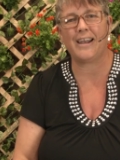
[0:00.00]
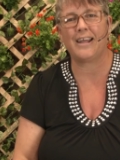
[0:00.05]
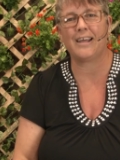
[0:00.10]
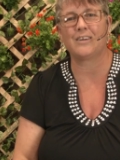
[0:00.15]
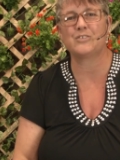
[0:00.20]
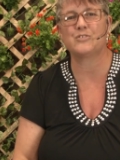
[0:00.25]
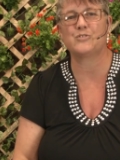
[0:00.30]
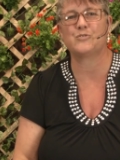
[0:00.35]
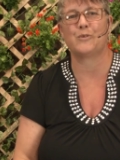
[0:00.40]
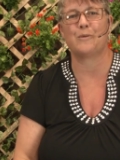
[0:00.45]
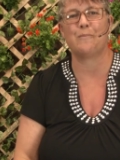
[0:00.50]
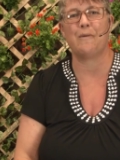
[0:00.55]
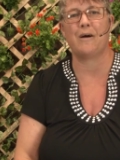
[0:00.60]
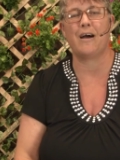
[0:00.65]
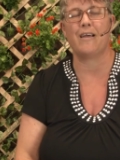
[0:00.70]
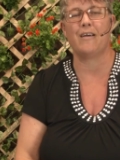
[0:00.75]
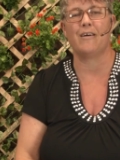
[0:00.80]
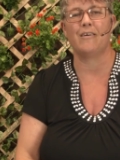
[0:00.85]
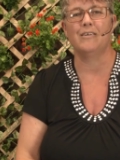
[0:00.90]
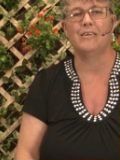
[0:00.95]
extra
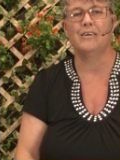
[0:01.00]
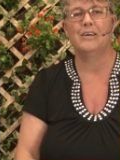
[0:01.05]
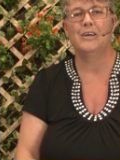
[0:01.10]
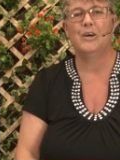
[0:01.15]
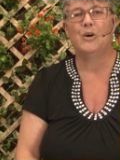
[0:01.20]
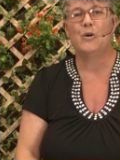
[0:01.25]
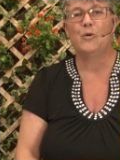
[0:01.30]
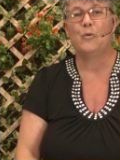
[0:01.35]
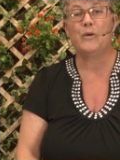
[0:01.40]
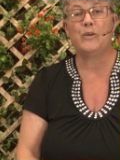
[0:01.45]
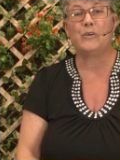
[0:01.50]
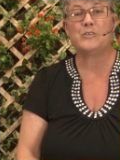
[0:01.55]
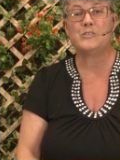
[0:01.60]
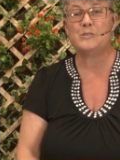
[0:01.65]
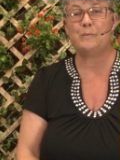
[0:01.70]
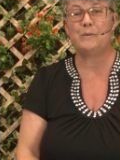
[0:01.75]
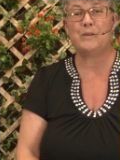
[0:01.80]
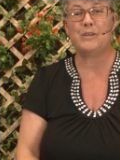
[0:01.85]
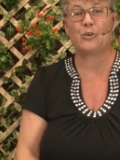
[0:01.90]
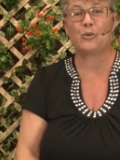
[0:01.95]
mile. We are to
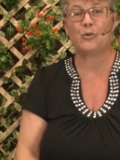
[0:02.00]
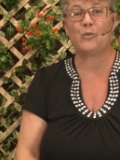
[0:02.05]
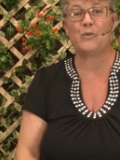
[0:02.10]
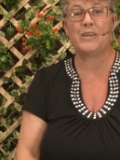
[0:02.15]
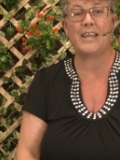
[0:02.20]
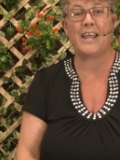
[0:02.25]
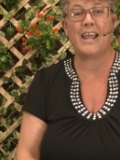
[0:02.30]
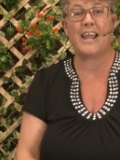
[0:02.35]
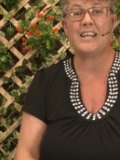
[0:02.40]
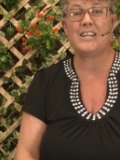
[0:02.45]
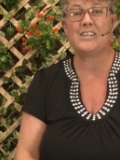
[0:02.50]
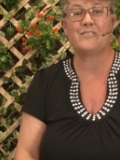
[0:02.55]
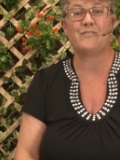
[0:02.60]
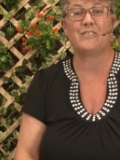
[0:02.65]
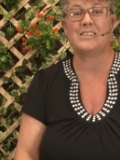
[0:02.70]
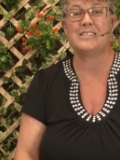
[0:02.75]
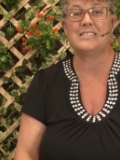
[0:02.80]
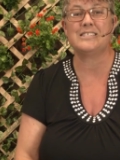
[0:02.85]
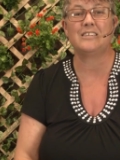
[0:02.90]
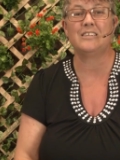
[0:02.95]
be creative
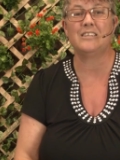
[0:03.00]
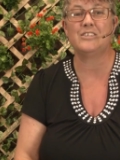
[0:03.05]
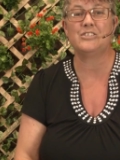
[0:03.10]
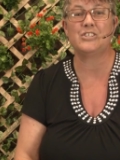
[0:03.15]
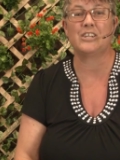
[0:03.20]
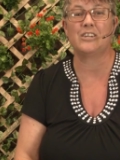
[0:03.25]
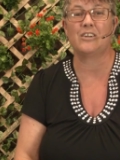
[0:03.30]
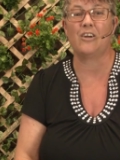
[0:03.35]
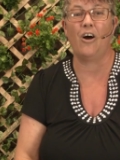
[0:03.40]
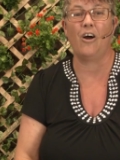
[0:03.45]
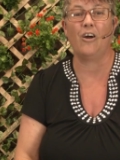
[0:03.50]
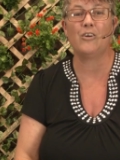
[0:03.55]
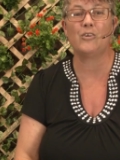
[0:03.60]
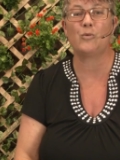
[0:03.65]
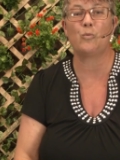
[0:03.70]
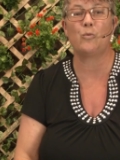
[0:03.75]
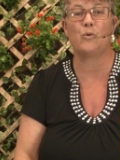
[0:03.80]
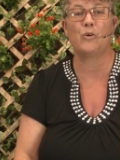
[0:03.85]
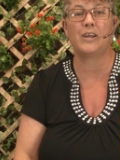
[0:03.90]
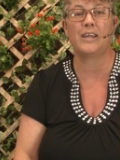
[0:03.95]
and diligent,
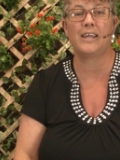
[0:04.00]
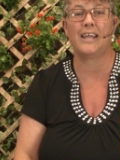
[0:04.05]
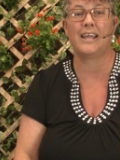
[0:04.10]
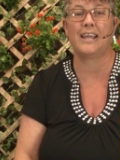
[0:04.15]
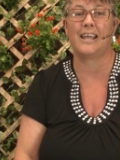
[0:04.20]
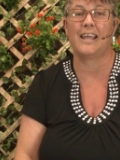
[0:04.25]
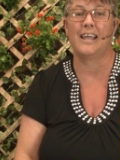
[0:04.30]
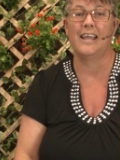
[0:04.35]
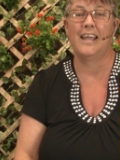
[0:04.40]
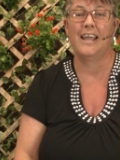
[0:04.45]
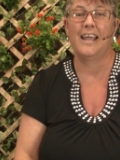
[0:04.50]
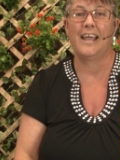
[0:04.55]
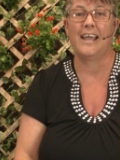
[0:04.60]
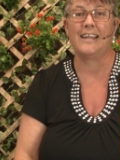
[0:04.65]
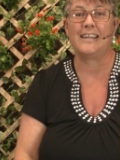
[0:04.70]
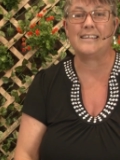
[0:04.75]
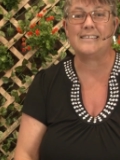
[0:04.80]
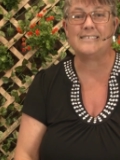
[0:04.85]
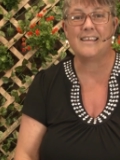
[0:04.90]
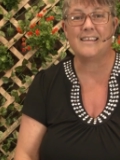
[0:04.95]
hardworking
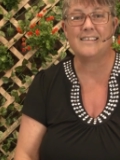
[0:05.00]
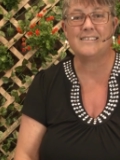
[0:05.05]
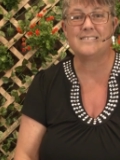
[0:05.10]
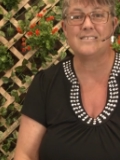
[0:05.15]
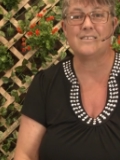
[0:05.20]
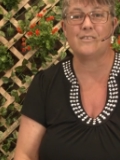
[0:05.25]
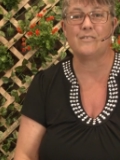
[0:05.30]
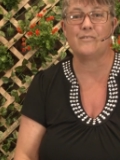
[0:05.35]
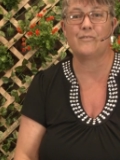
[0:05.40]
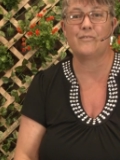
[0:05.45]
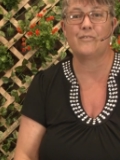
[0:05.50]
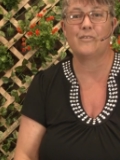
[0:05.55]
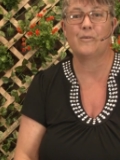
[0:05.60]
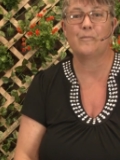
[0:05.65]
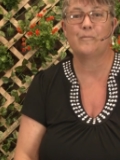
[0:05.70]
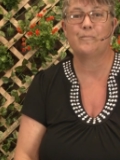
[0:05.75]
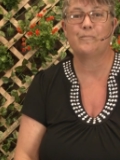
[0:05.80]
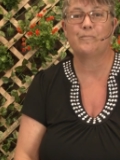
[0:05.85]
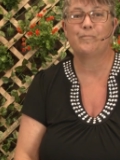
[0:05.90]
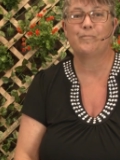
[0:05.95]
and attentive.
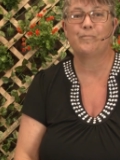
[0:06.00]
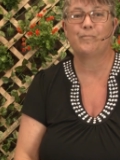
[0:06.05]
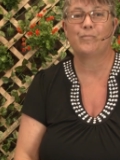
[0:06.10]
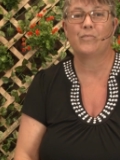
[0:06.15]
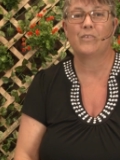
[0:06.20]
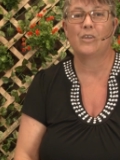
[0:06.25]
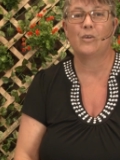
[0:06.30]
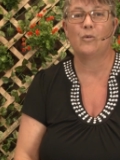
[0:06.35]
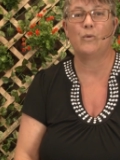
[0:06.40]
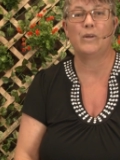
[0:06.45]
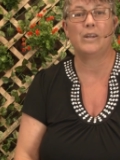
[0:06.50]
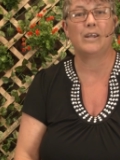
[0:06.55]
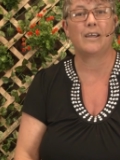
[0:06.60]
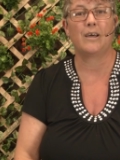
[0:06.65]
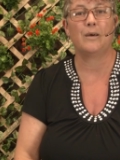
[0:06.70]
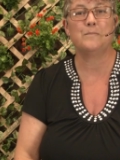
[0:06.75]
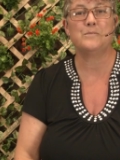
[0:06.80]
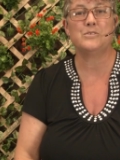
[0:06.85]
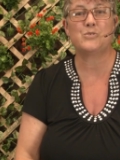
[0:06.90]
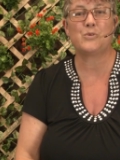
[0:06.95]
When it
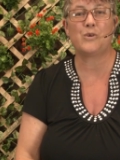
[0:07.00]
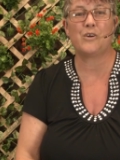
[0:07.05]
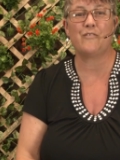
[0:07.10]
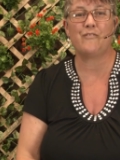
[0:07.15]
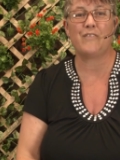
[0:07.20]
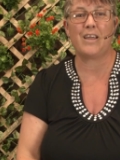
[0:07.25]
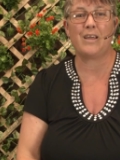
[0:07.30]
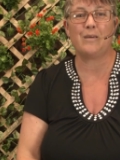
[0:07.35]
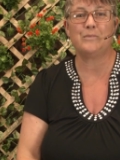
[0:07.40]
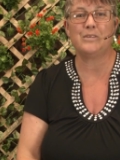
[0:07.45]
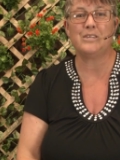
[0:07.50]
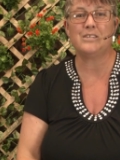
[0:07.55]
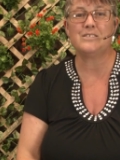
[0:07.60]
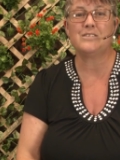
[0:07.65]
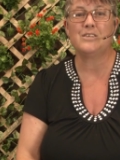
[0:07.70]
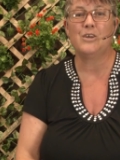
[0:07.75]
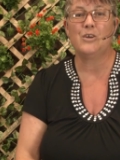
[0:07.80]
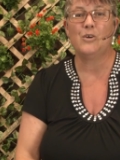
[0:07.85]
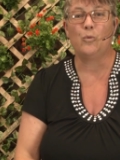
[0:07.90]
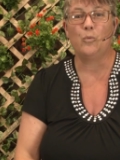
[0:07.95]
comes to our families,
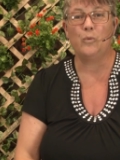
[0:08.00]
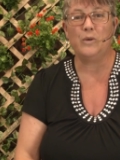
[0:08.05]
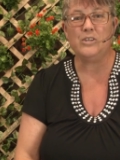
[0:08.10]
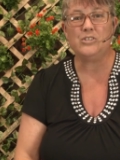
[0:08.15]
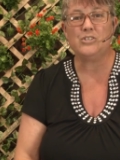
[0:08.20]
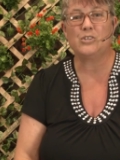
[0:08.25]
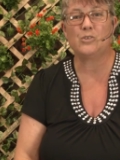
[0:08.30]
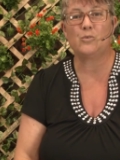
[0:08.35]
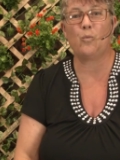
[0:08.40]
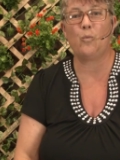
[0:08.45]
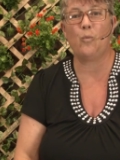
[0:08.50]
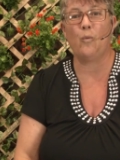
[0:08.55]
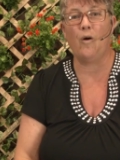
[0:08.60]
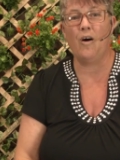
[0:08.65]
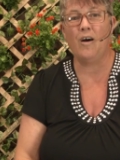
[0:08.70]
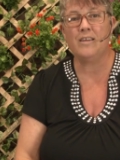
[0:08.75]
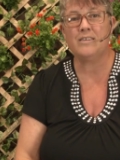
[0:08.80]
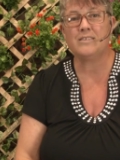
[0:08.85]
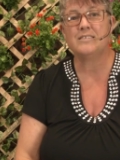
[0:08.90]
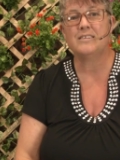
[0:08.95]
we should
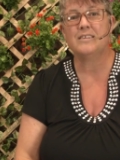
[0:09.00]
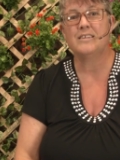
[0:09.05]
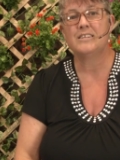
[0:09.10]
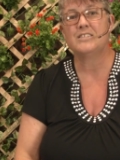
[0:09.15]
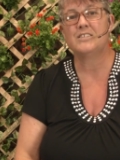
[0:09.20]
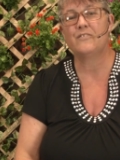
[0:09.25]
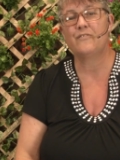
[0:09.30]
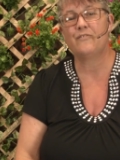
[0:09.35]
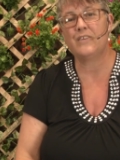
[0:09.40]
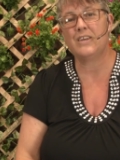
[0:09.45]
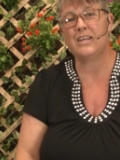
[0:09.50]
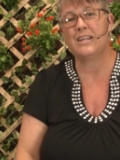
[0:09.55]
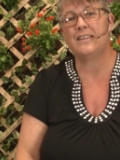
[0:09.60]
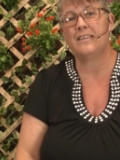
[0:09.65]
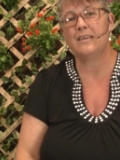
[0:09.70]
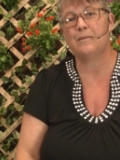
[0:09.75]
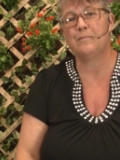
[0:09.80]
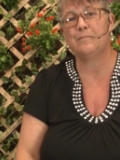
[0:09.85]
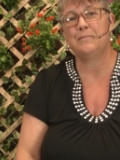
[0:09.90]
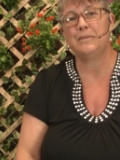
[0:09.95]
want to feed
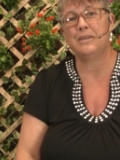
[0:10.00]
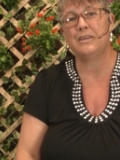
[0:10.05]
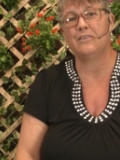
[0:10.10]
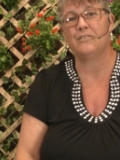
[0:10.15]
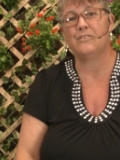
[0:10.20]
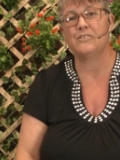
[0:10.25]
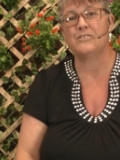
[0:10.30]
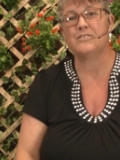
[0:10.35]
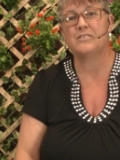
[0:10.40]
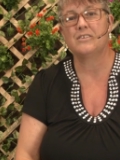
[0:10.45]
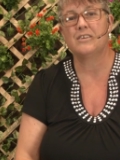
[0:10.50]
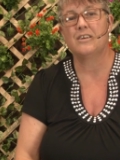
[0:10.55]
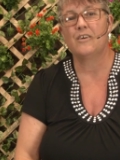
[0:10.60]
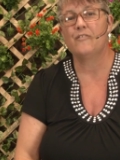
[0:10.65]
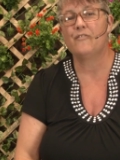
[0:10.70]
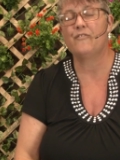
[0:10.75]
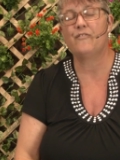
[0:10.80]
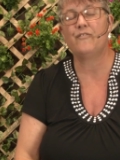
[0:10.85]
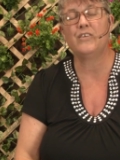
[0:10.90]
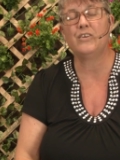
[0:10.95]
them meals
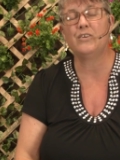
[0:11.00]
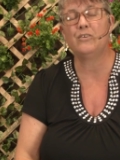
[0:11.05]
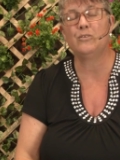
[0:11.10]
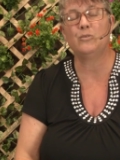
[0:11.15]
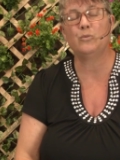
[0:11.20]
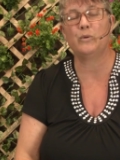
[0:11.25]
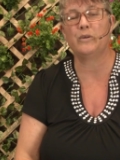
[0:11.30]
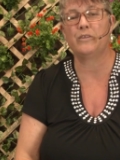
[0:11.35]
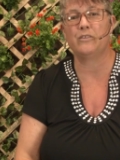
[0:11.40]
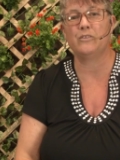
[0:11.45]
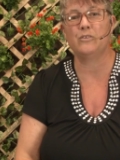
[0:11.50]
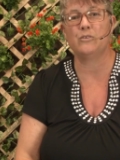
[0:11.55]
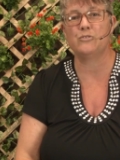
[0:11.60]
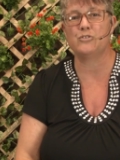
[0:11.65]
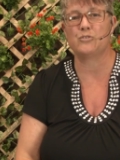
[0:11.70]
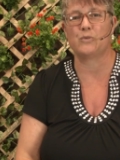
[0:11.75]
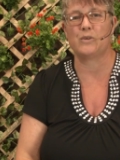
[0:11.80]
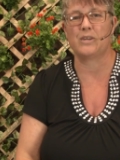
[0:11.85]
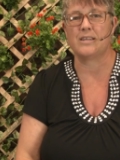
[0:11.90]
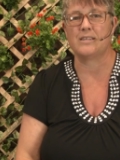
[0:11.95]
filled with
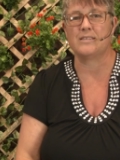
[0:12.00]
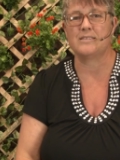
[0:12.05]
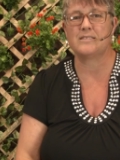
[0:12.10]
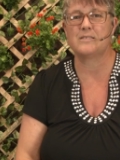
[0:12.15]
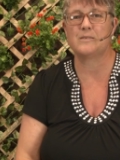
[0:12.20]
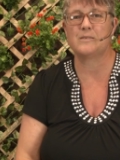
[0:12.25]
nutrients,